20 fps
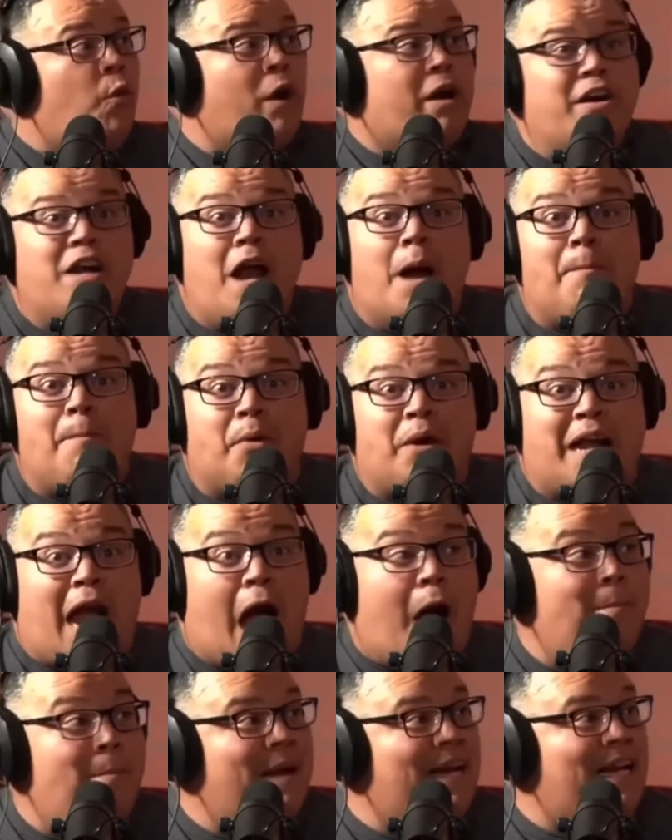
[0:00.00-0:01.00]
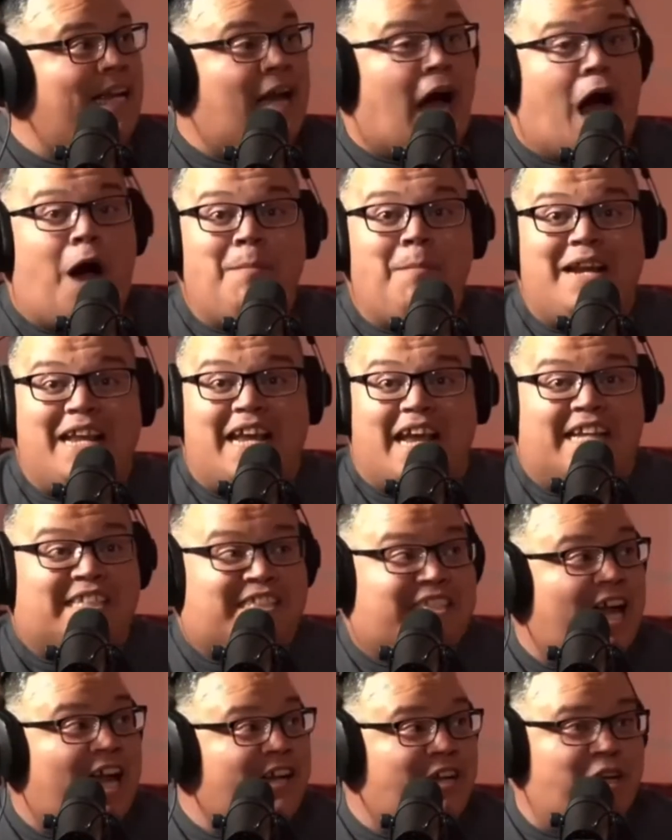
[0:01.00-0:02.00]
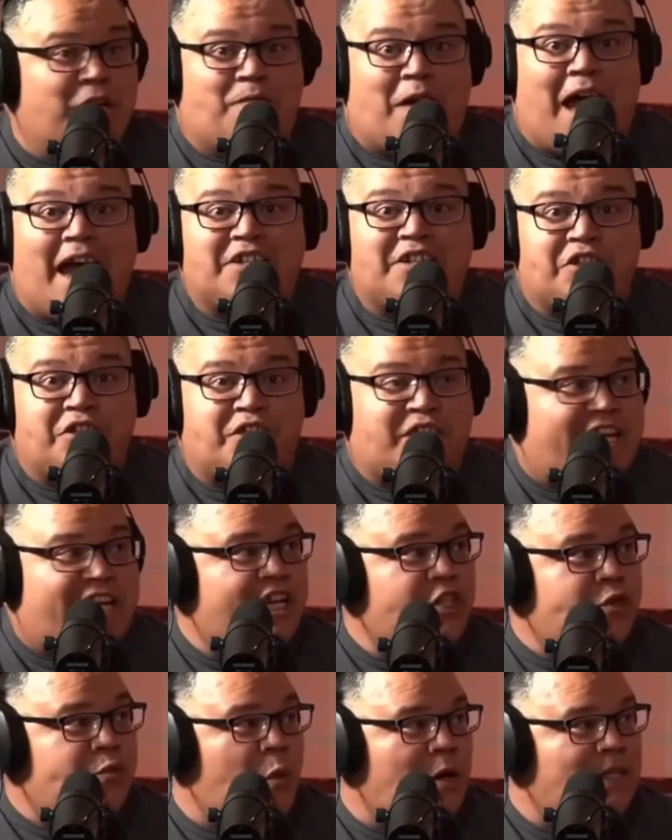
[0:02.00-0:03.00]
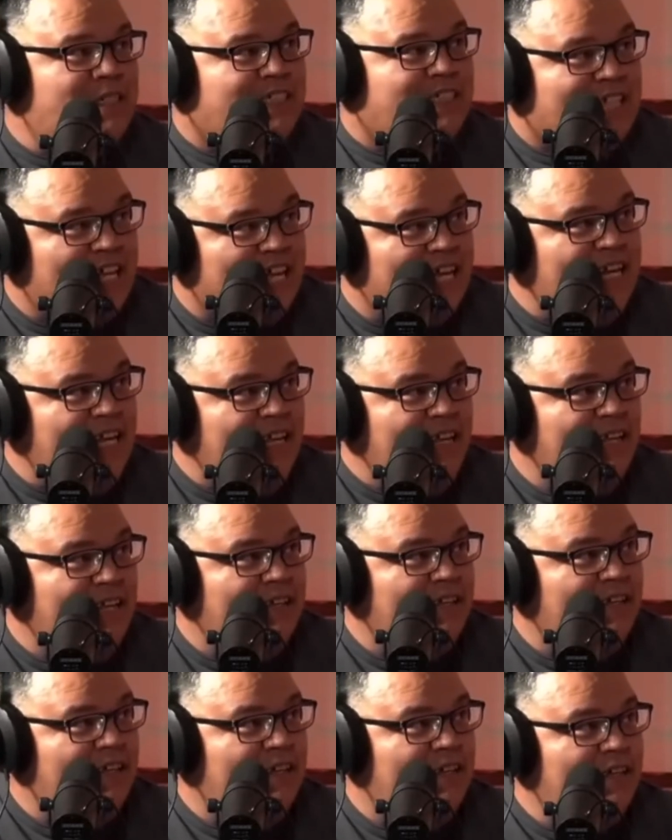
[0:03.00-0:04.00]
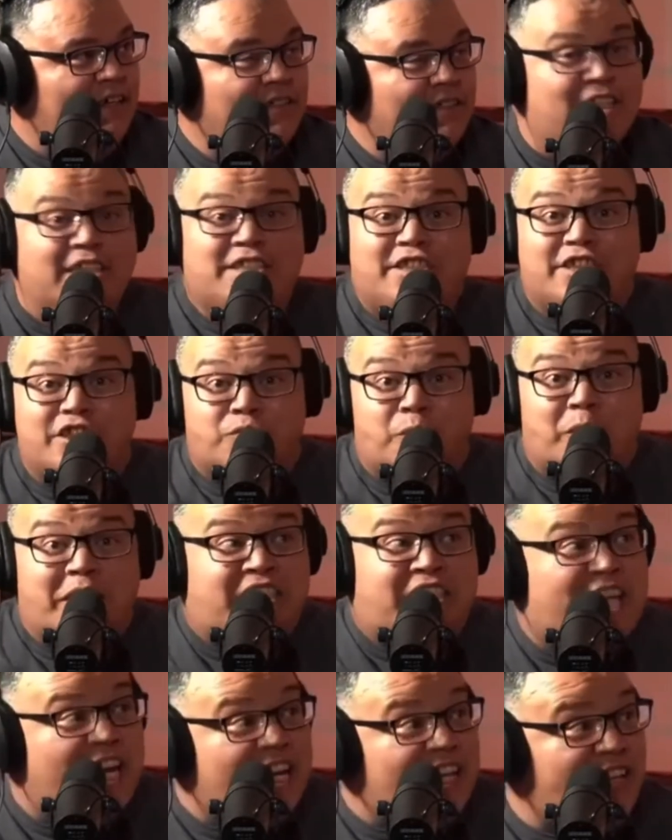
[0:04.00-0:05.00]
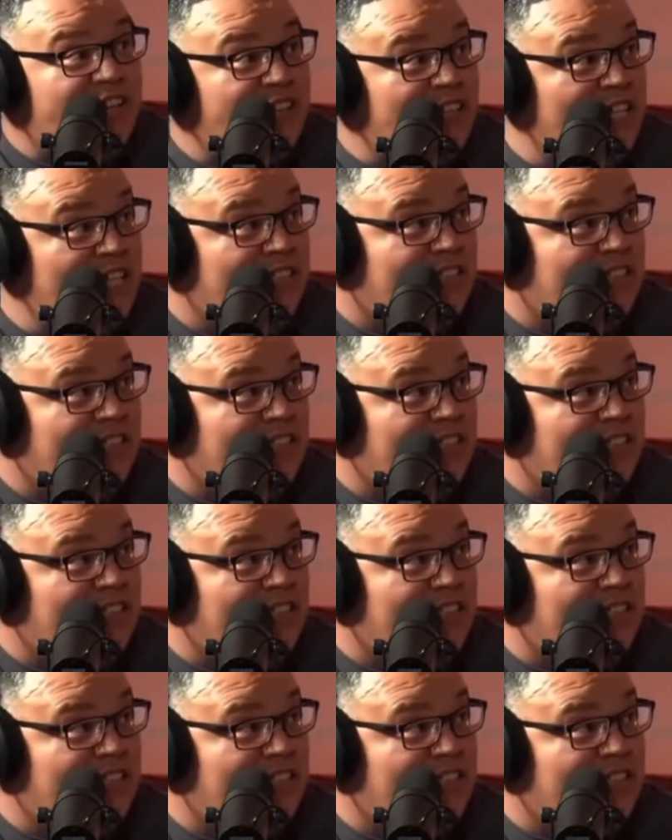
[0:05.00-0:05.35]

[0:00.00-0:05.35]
numbering how many executive actions each one did. This is ridiculous.